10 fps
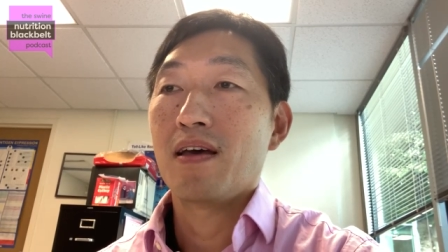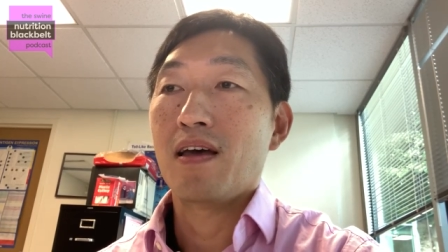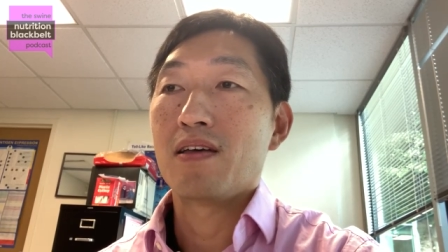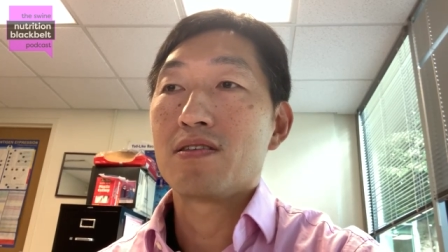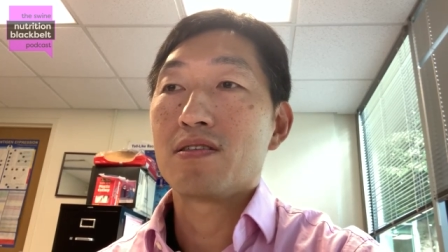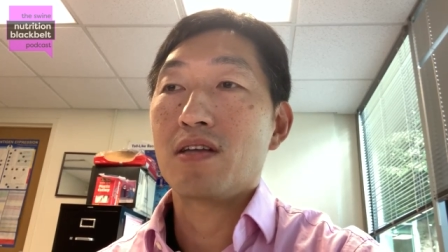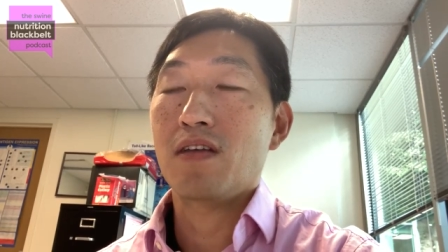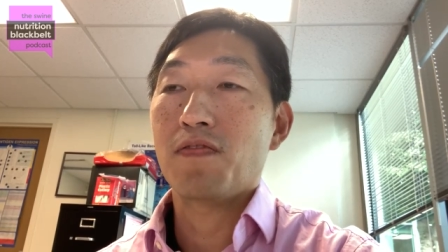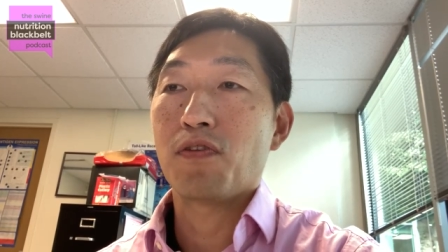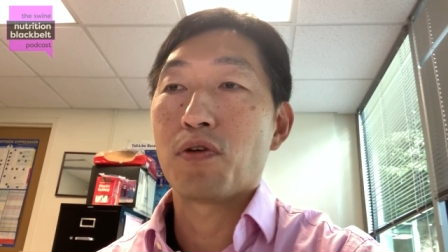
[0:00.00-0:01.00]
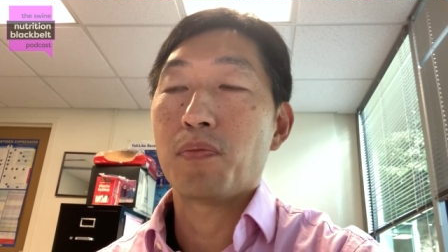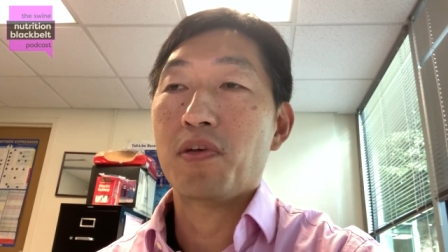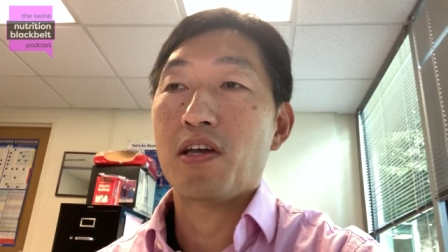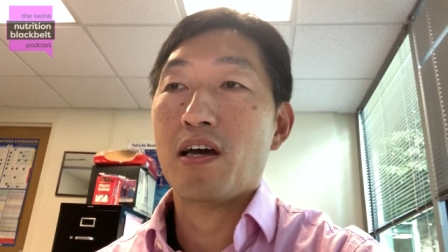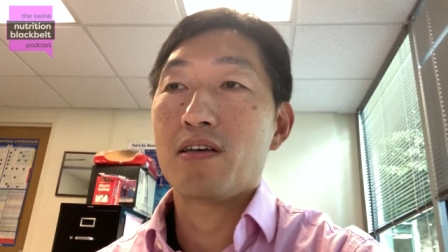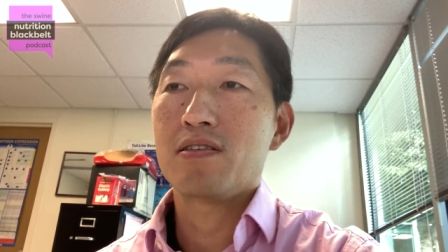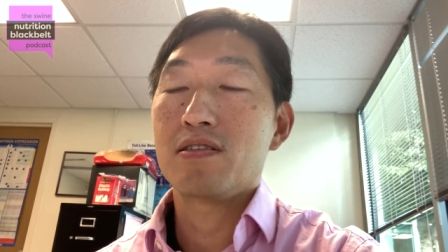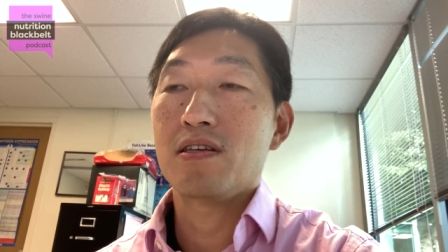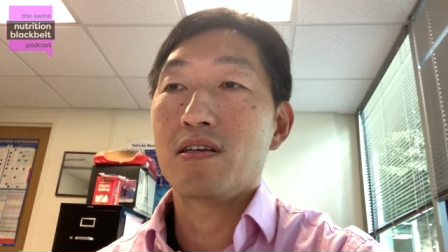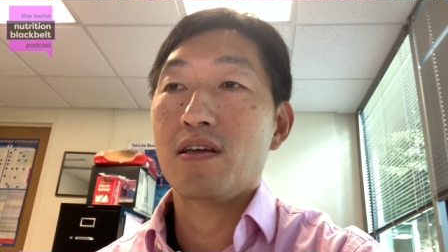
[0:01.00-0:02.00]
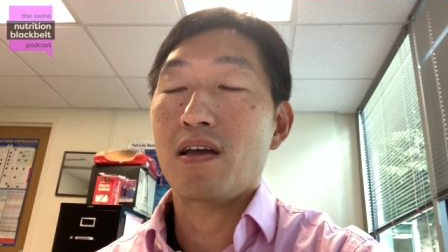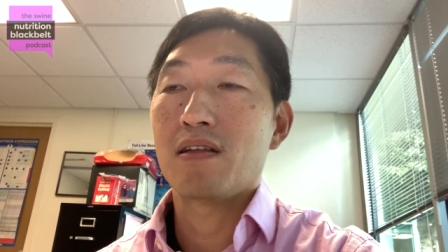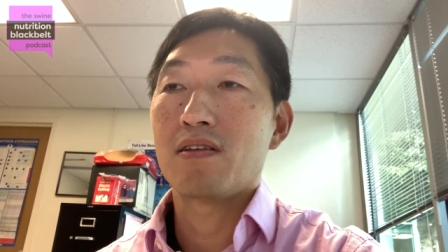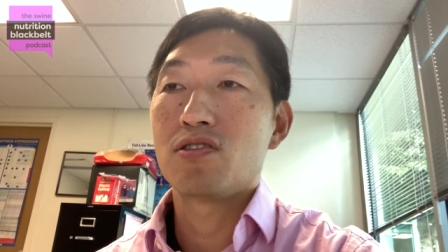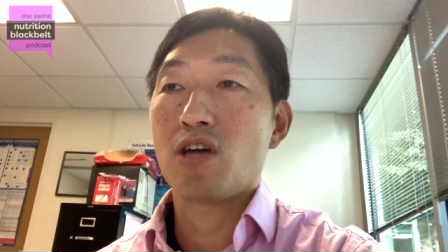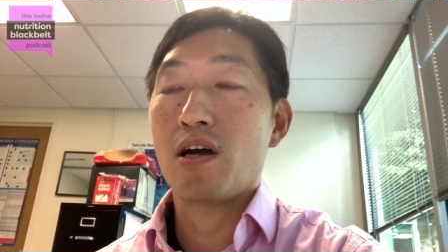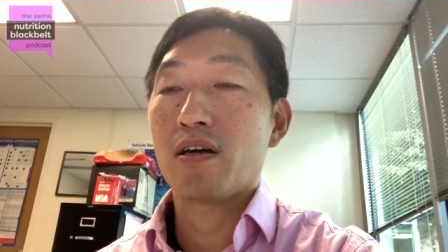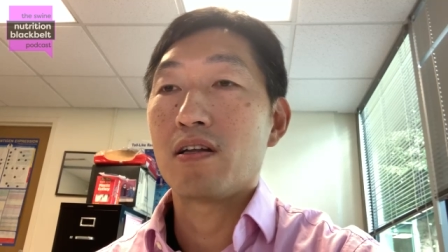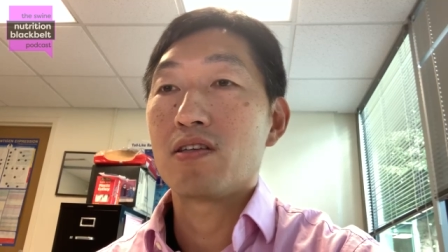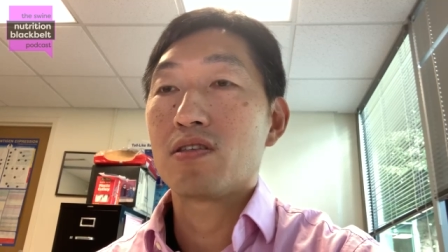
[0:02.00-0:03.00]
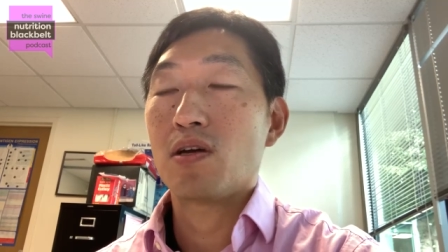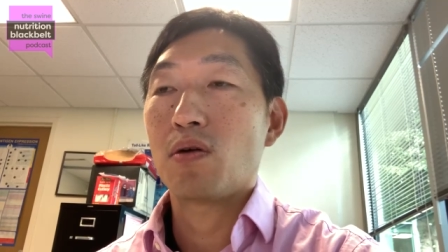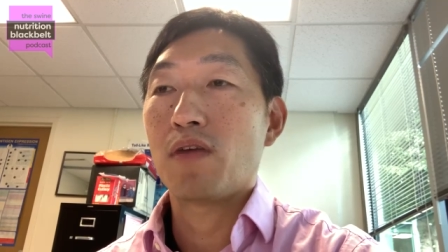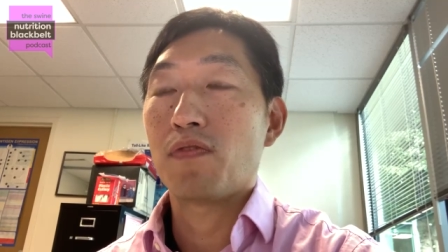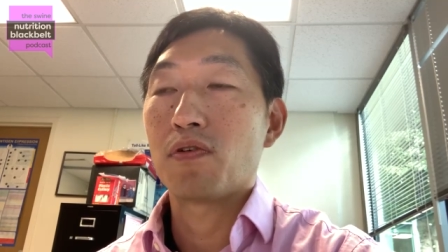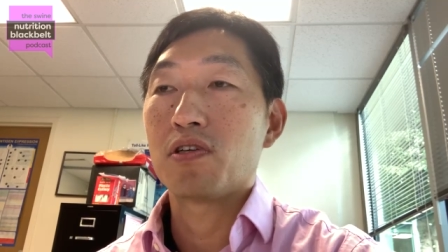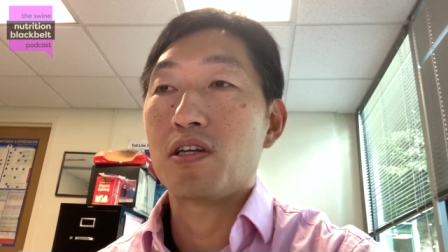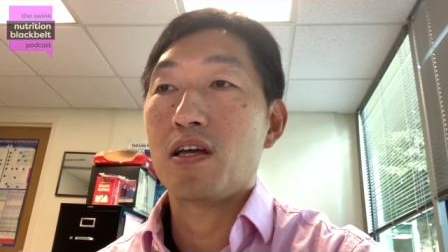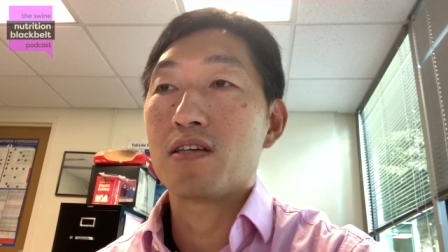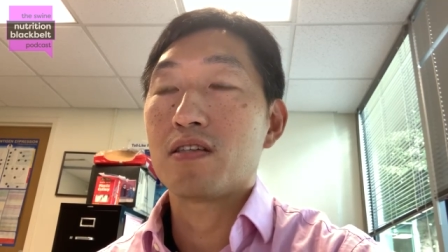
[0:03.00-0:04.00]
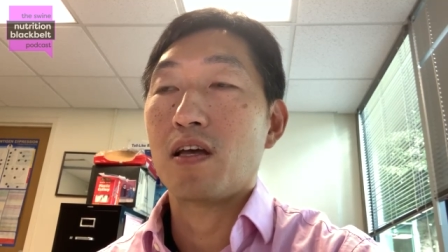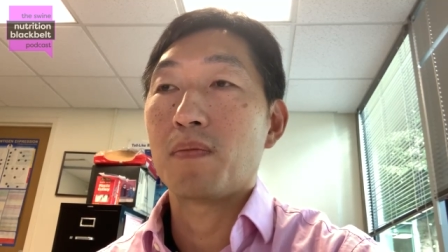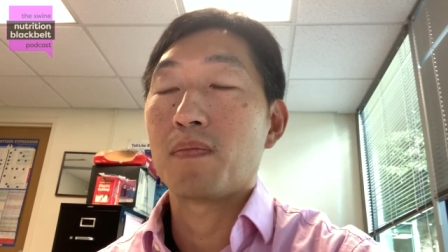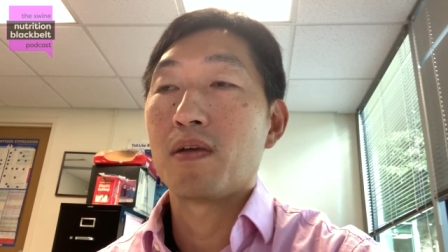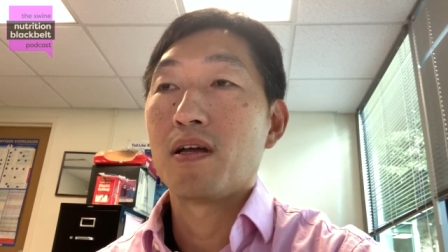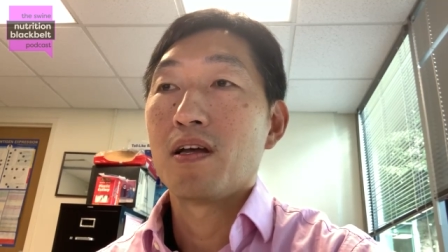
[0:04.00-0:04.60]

and Steve from the PIC and John and Sarah from DSM.